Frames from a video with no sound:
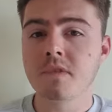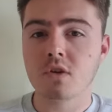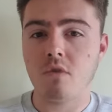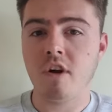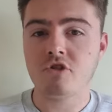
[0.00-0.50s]

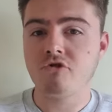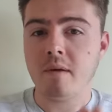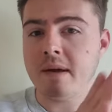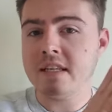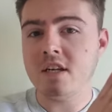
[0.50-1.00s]
So a
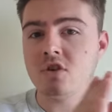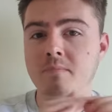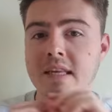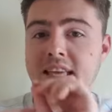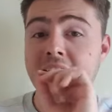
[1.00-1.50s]
retrograde basically just
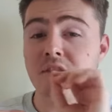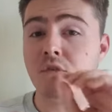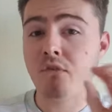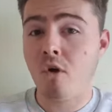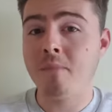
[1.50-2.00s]
means it,
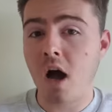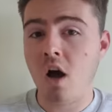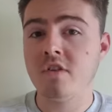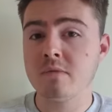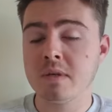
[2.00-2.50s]
from
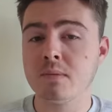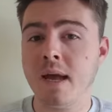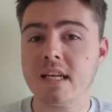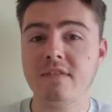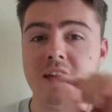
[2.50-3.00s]
Earth's
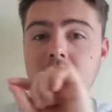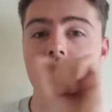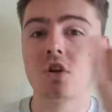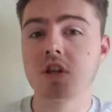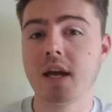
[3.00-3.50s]
perspective, it
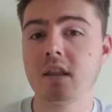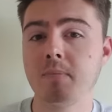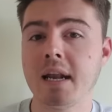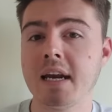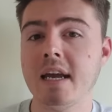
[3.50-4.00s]
looks like the
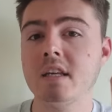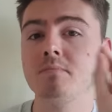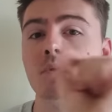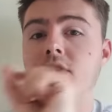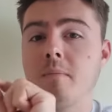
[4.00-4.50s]
planet
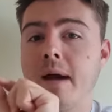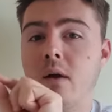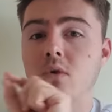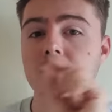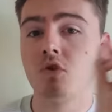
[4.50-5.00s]
is moving
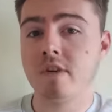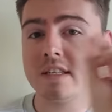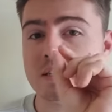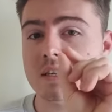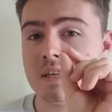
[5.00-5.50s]
backwards or
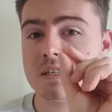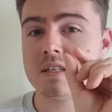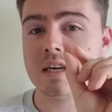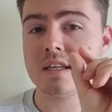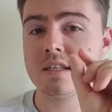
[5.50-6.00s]
it's
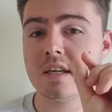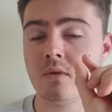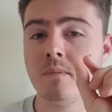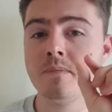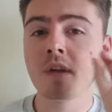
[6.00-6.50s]
standing still.